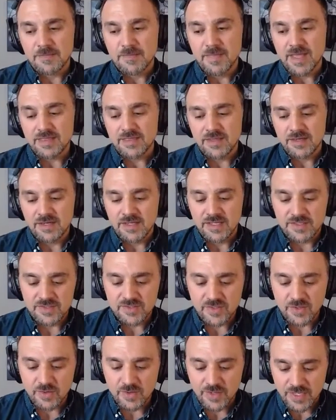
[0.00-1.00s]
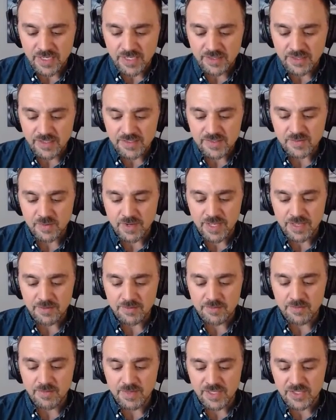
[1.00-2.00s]
method. And so in this
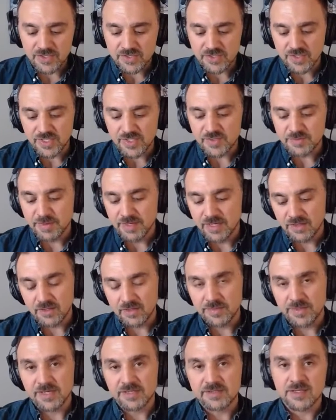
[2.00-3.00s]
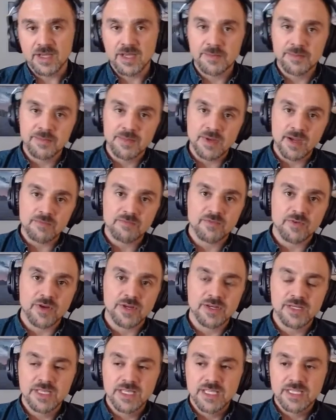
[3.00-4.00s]
way, making sure that you spend a little bit of time
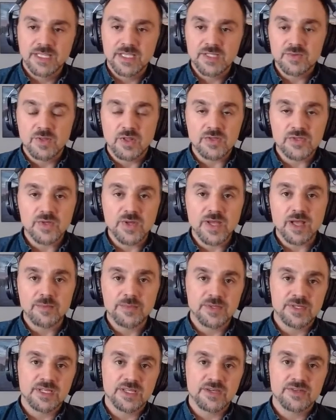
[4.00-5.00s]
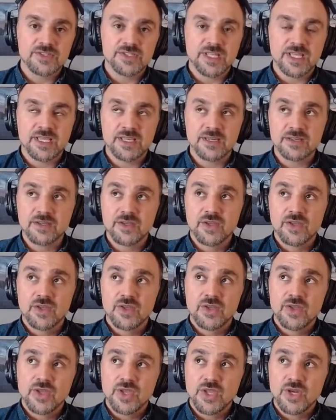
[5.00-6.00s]
upfront, this will also help you to understand,
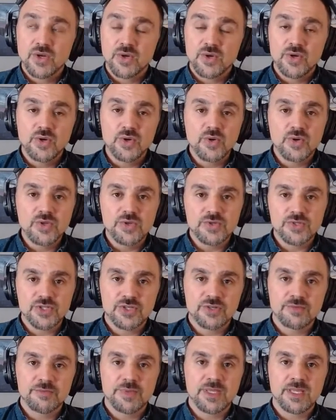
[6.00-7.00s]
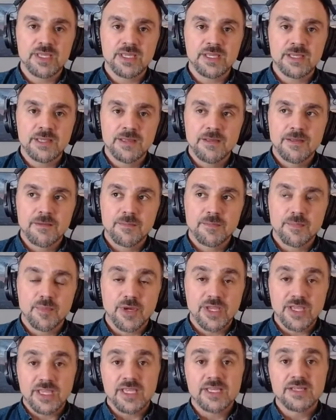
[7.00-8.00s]
who you should be
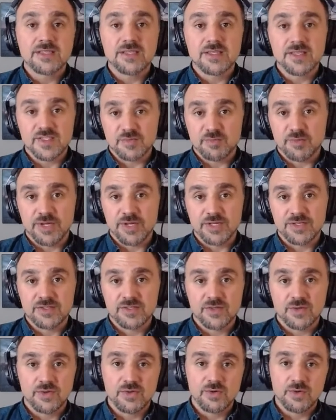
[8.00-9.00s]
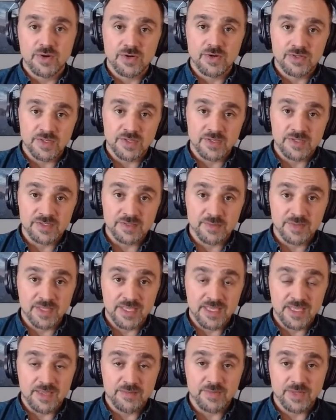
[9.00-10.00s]
bringing into the sprint. So who are some of the
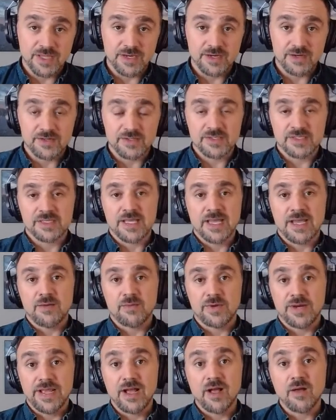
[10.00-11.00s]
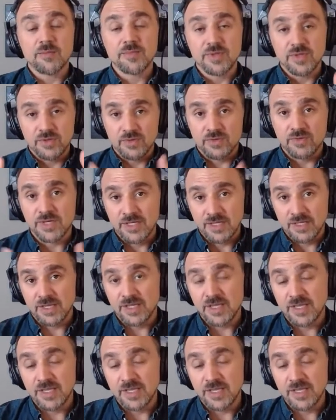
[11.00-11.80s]
key players that would help you